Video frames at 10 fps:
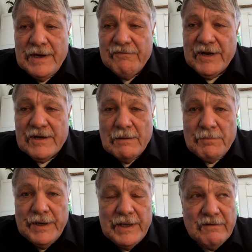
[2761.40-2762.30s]
in every
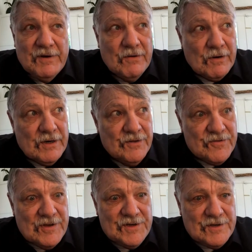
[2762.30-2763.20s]
company, every
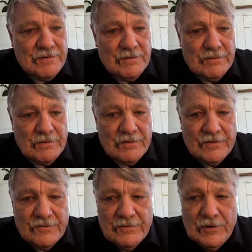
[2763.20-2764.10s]
organization.
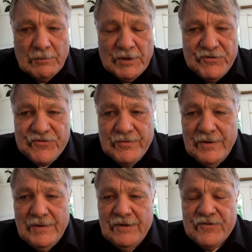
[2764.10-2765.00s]
Nobody's
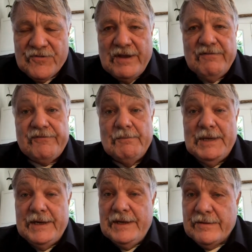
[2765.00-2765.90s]
safe from
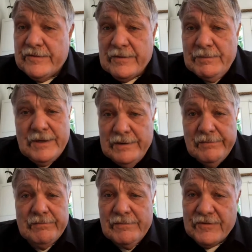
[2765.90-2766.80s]
idiots. I
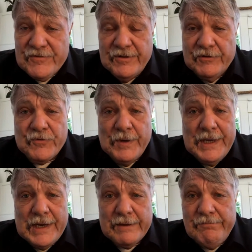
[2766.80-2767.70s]
mean, SEALs, we
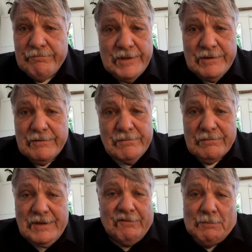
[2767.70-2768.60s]
had them.
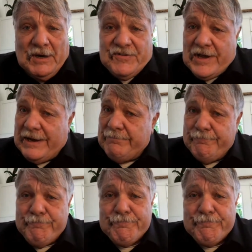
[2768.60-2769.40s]
Everybody's got them.